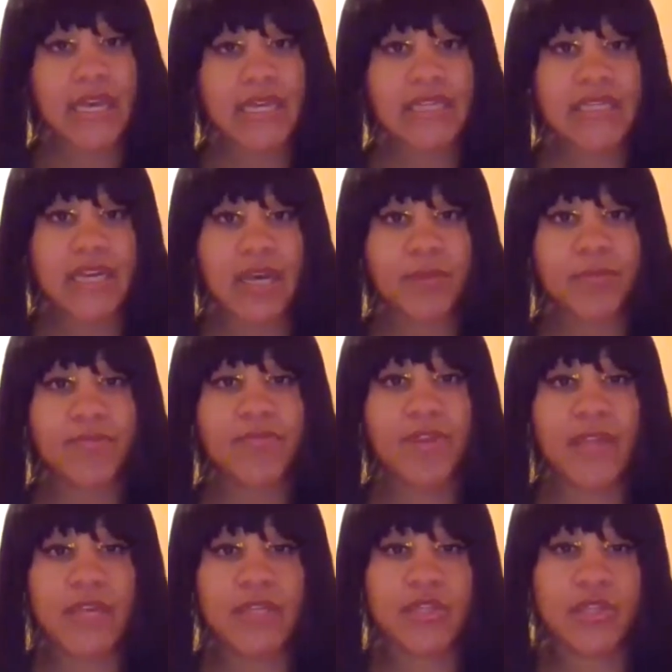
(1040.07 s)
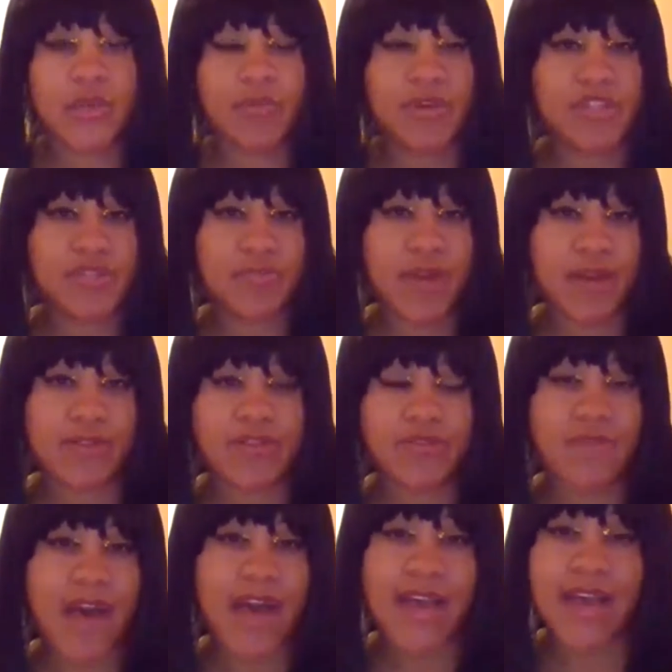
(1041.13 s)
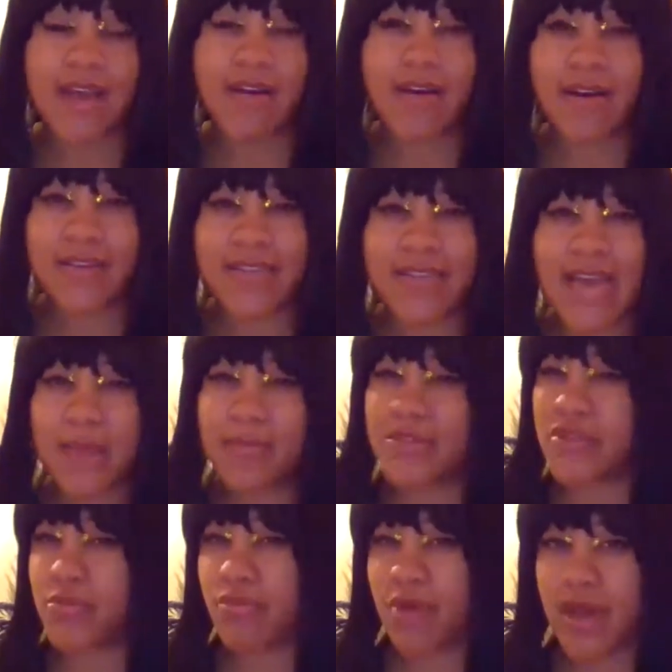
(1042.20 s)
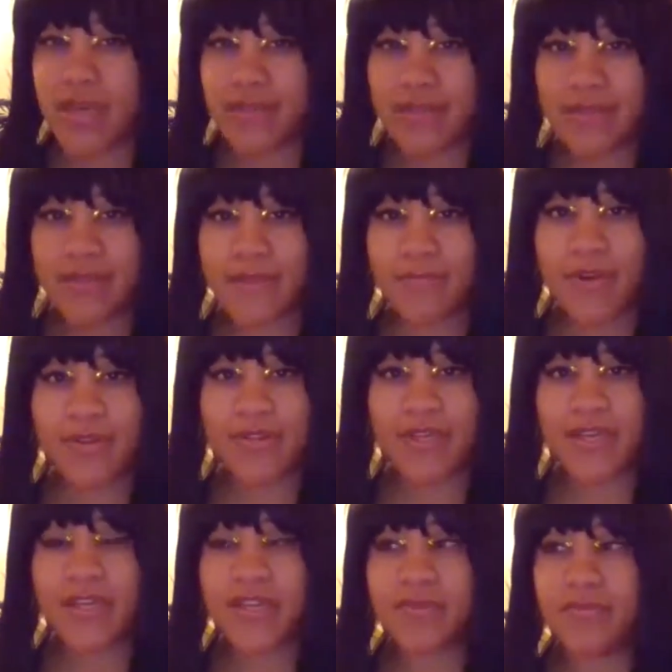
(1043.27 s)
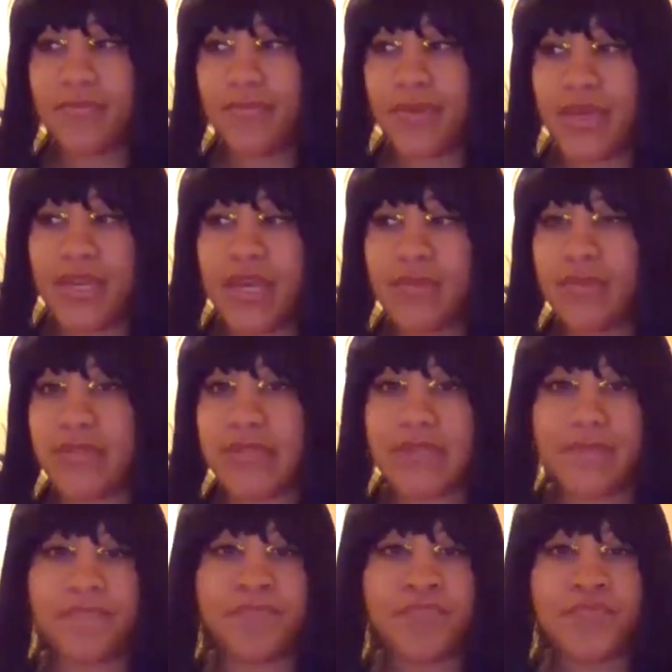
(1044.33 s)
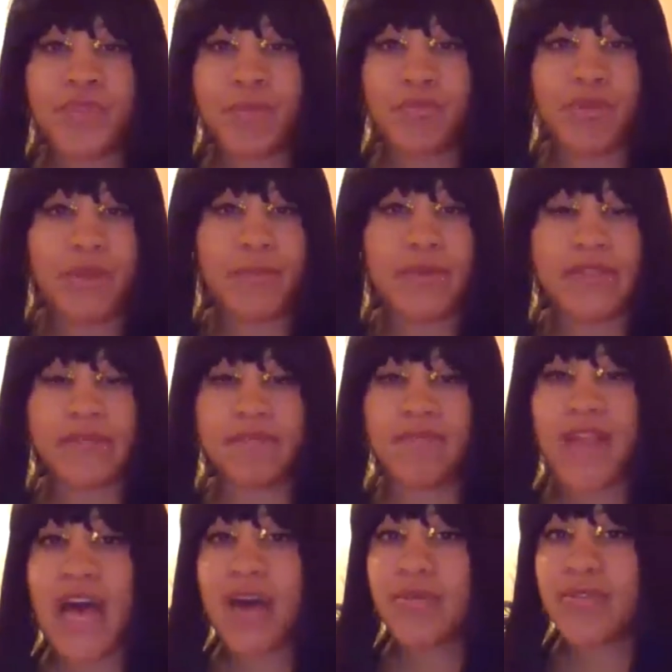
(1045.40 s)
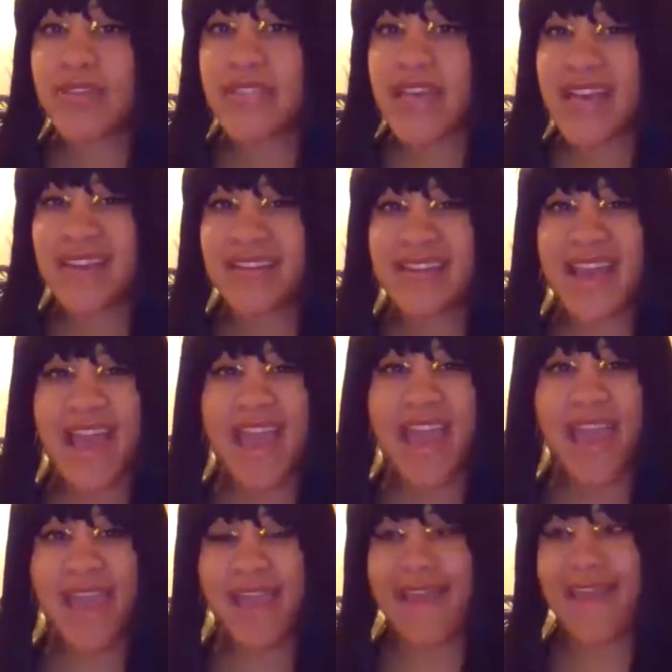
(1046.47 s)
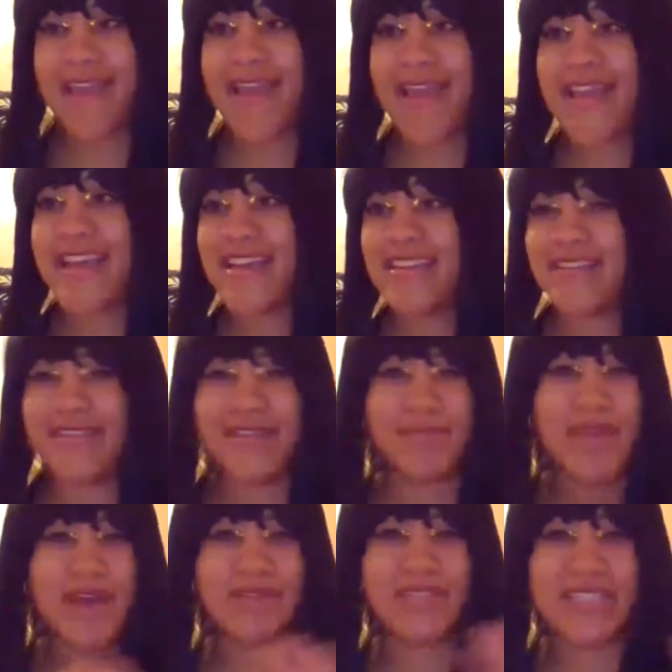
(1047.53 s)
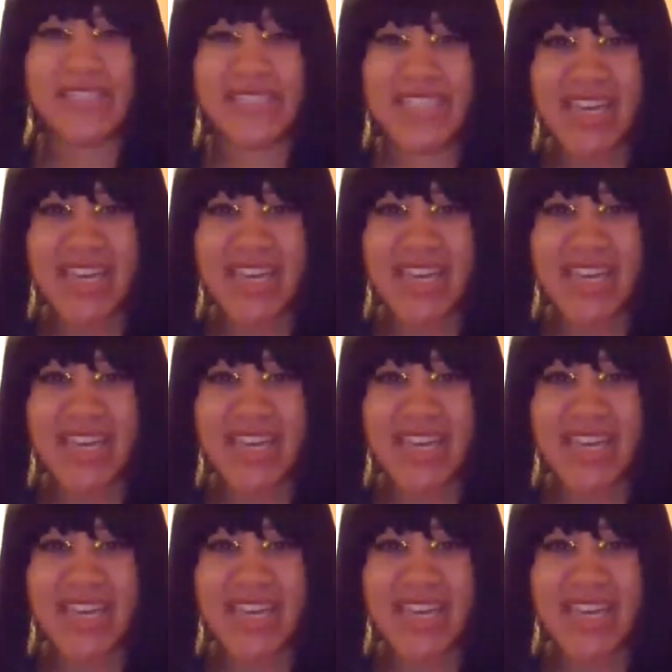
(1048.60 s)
end up feeling so much better too. I got all type of surprises. The person ended up being able to bring me some flowers that day and took me out to